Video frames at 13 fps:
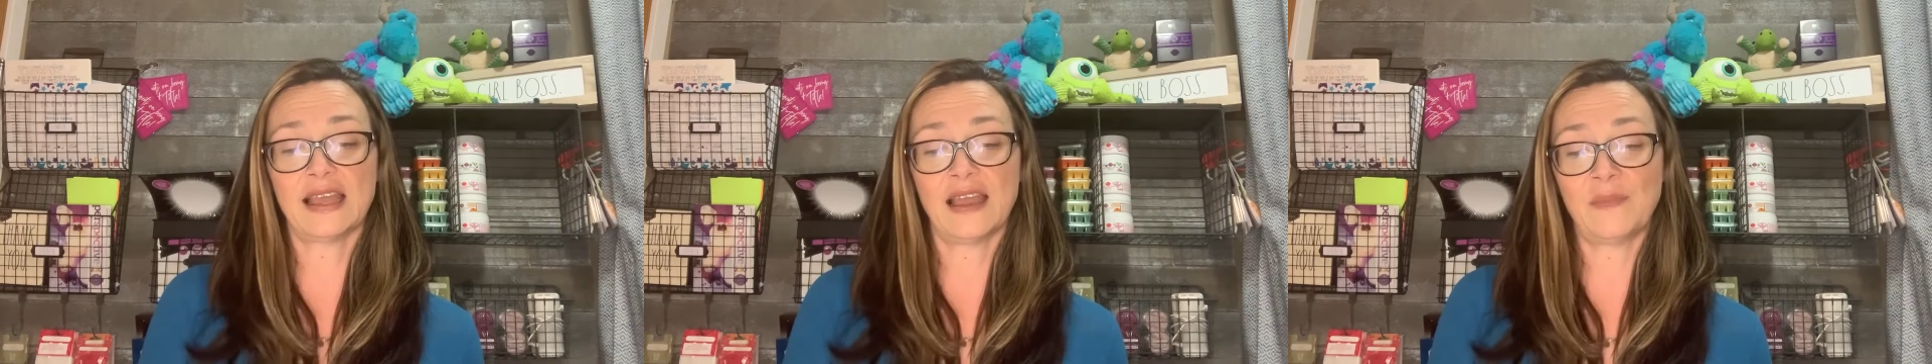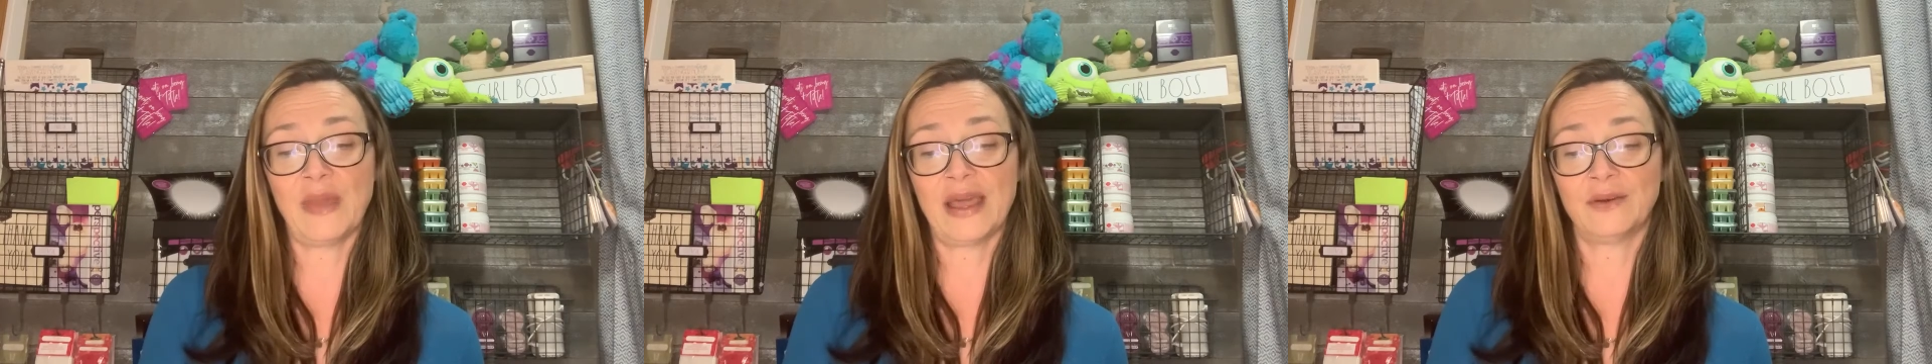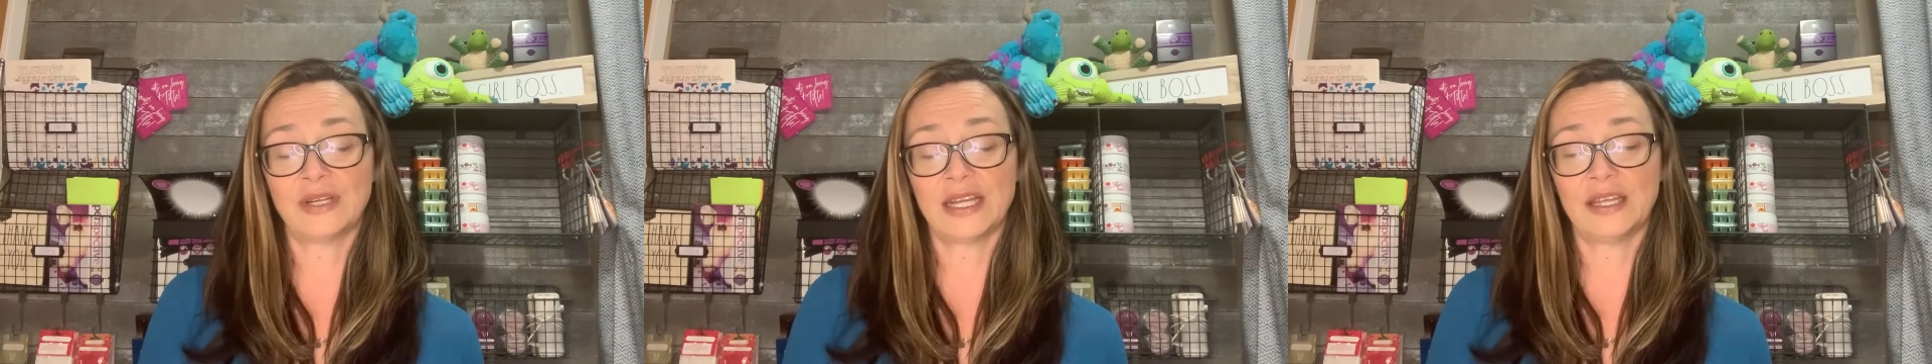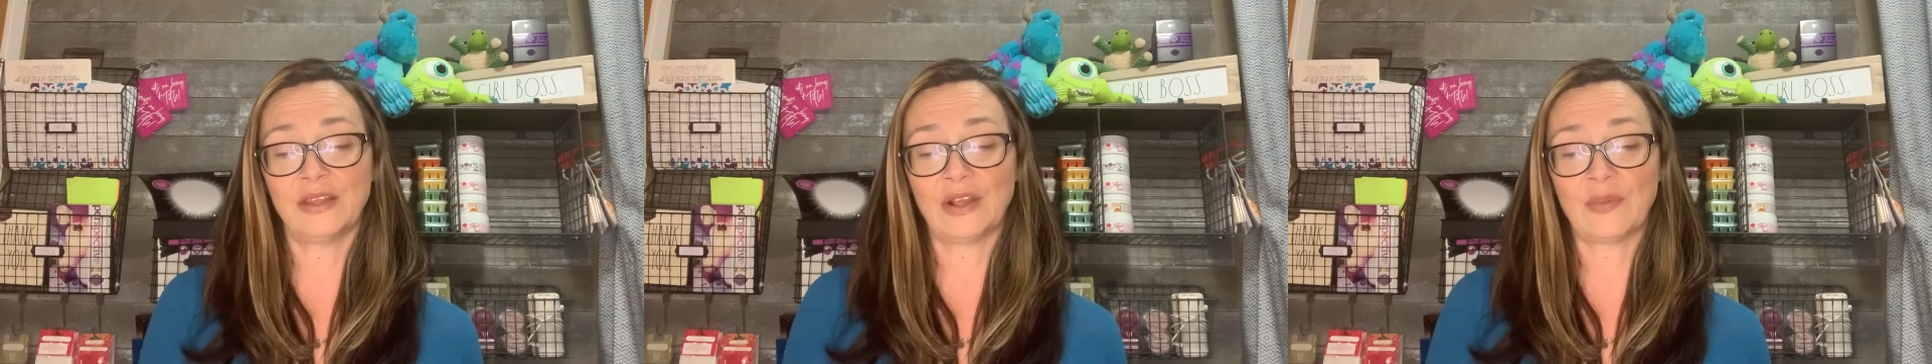amount
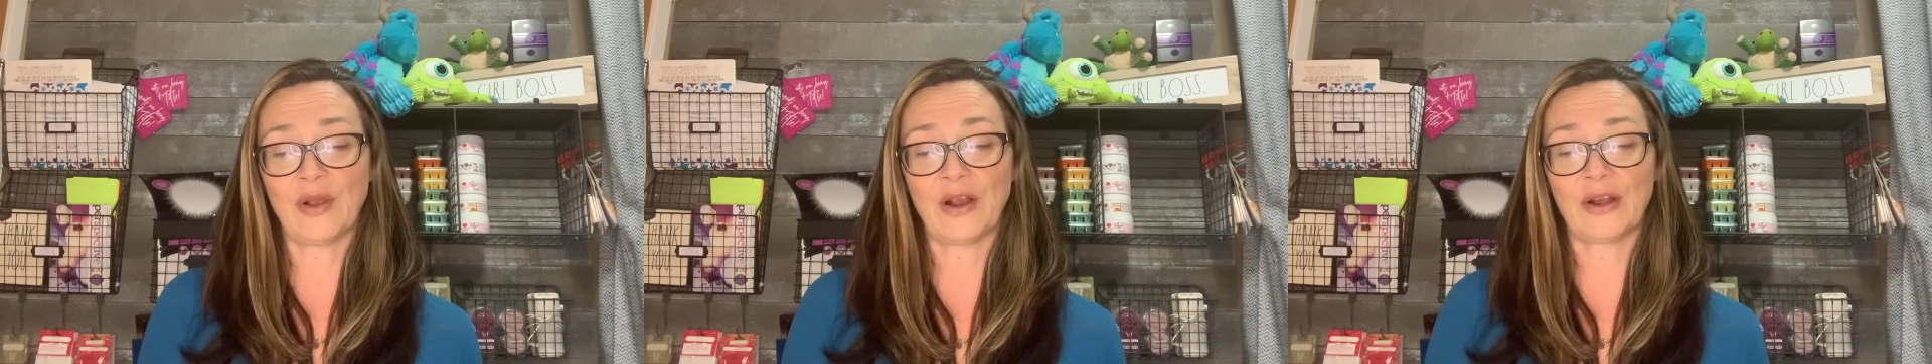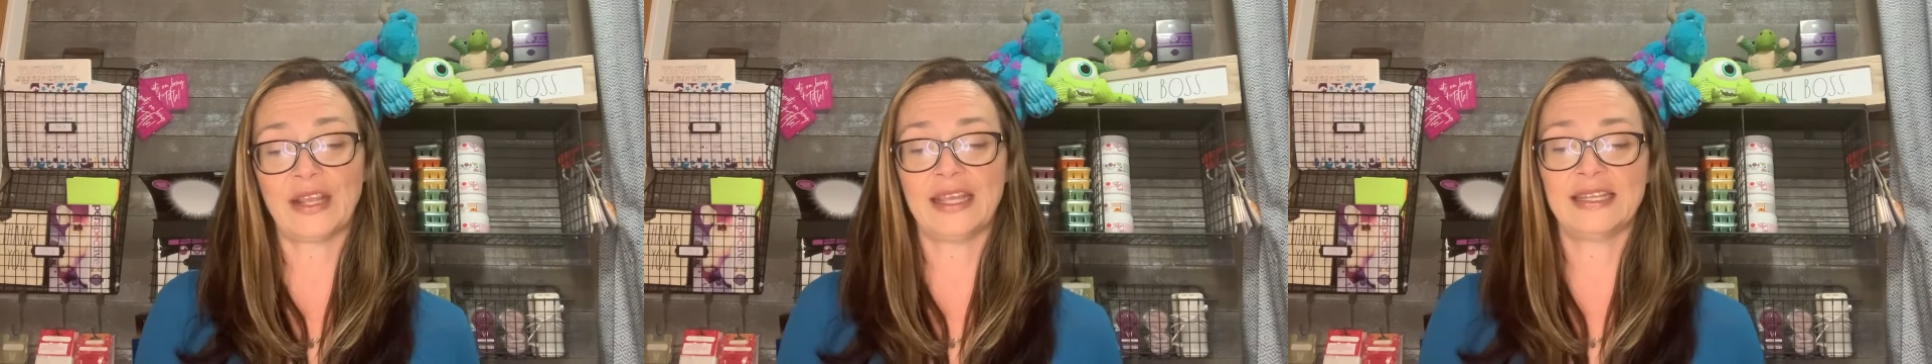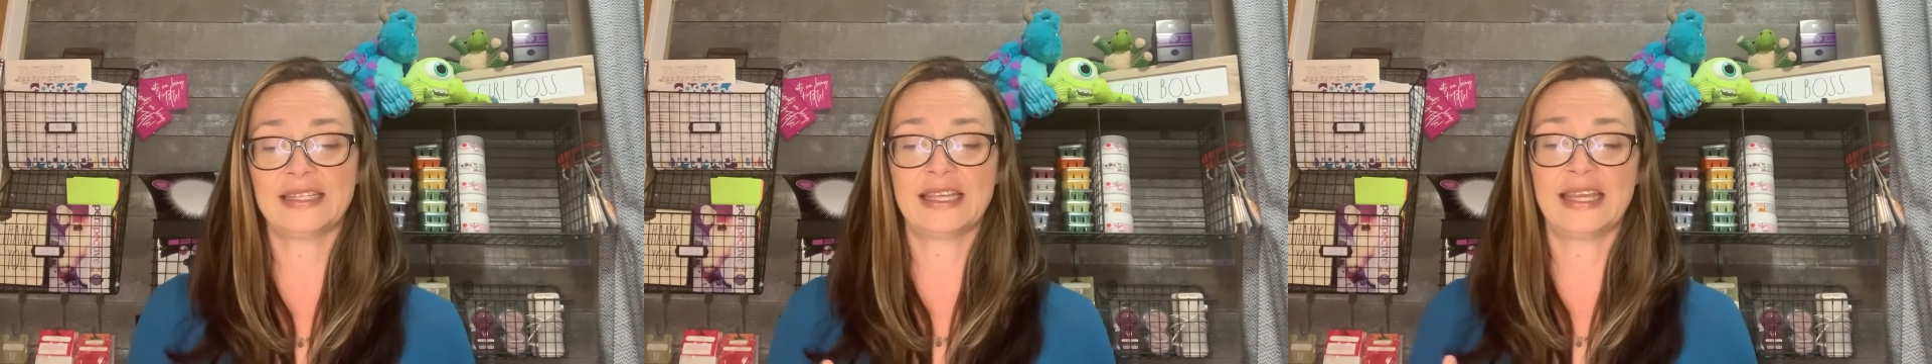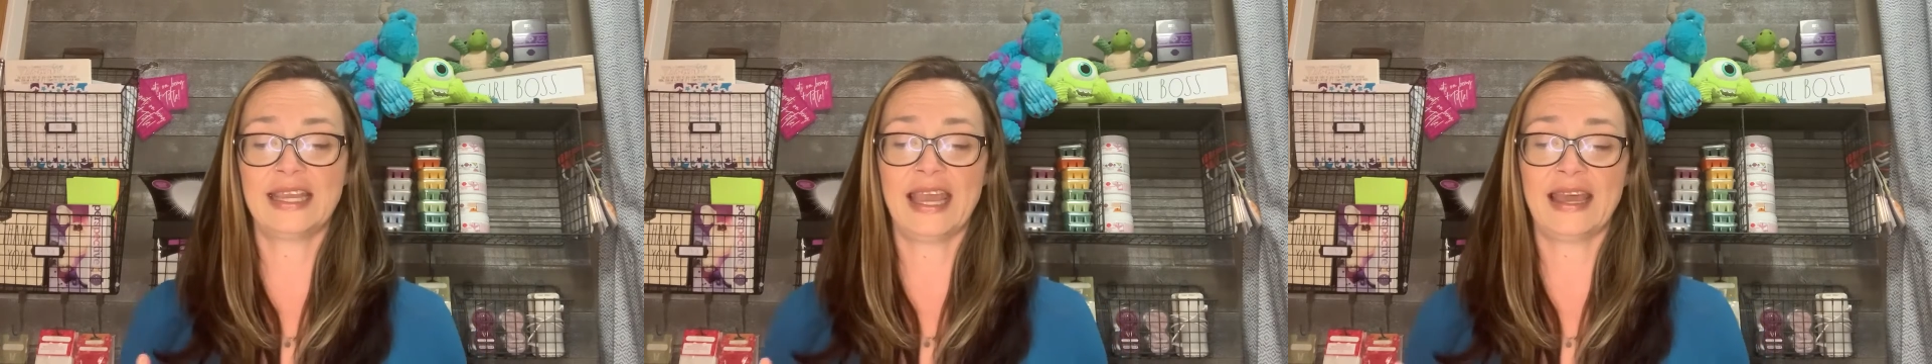in their party
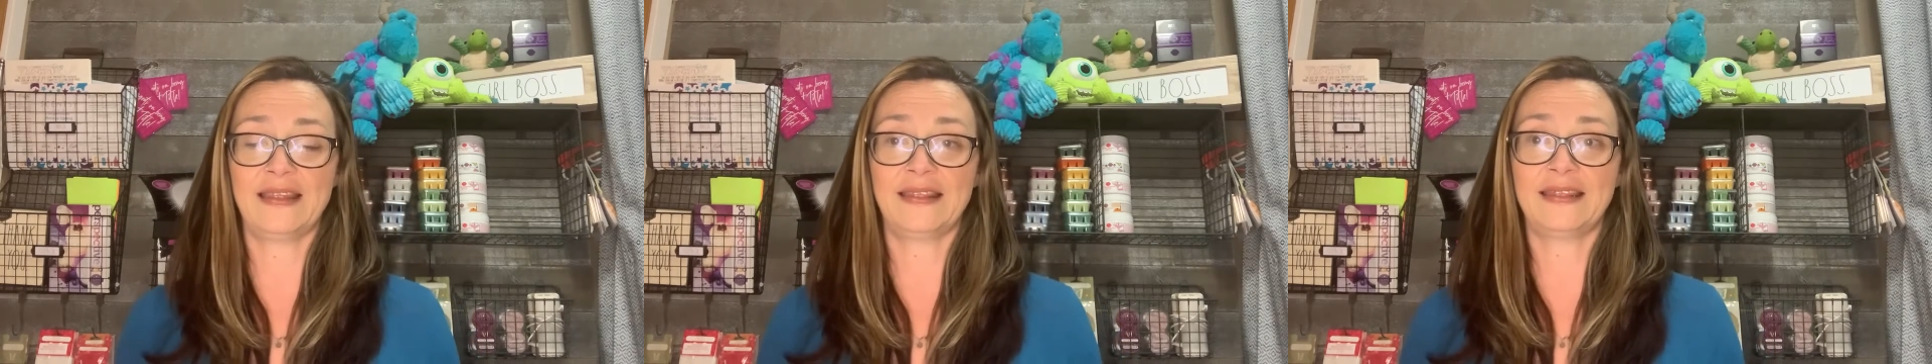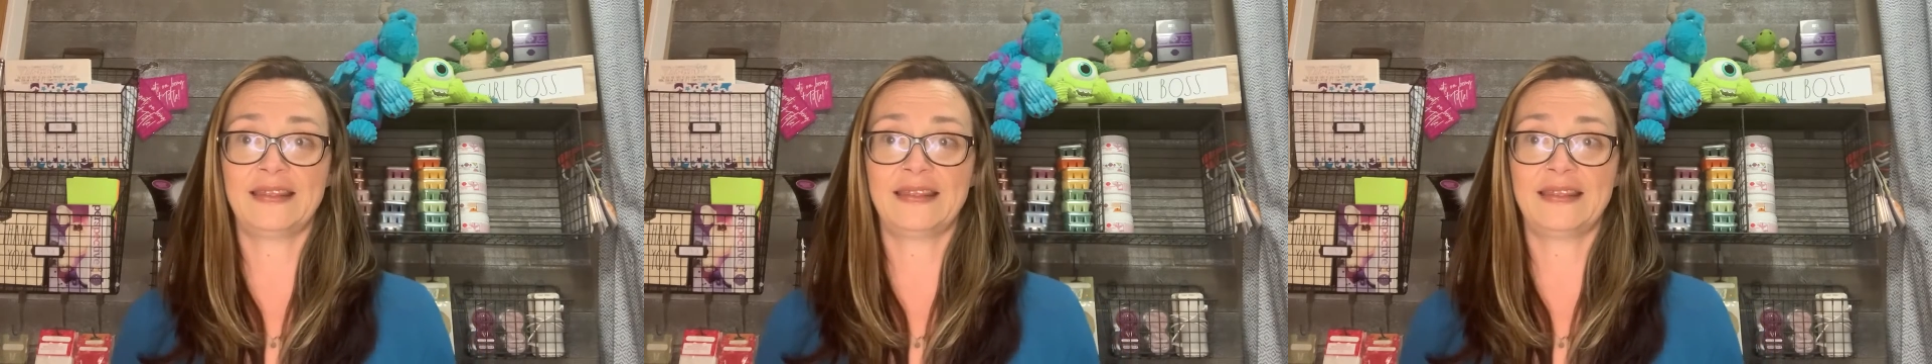to get